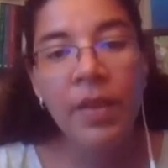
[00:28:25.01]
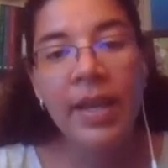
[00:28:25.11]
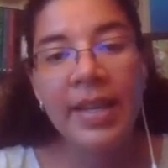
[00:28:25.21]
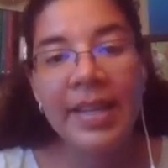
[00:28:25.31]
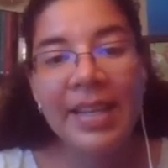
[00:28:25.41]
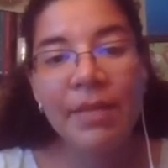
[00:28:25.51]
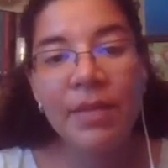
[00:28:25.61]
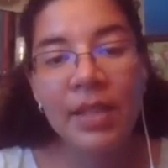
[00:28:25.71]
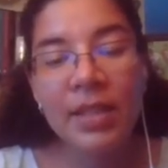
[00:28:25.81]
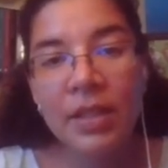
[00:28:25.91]
And again,
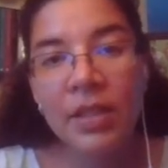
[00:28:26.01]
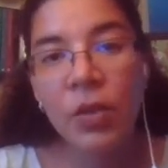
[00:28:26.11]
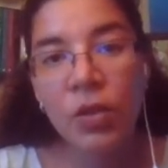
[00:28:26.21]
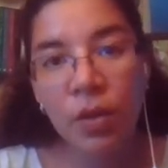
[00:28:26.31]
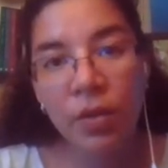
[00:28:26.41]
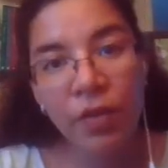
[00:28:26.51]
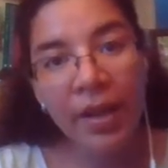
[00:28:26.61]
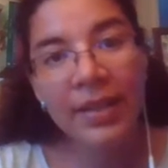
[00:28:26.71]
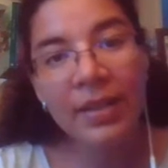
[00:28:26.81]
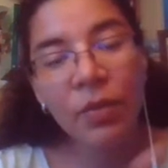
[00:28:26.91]
this is going to
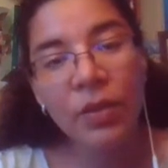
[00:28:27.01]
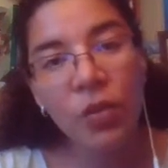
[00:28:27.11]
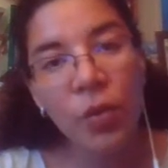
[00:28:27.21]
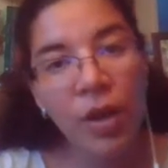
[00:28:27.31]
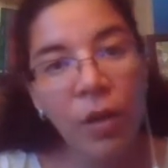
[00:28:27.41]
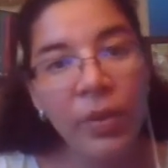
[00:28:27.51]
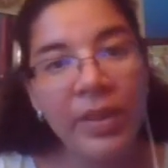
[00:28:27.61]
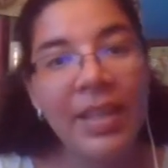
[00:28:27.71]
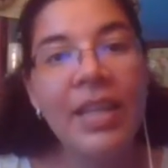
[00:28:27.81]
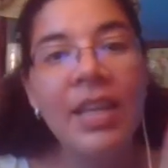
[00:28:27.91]
affect what's going on with
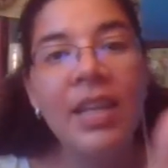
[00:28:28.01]
the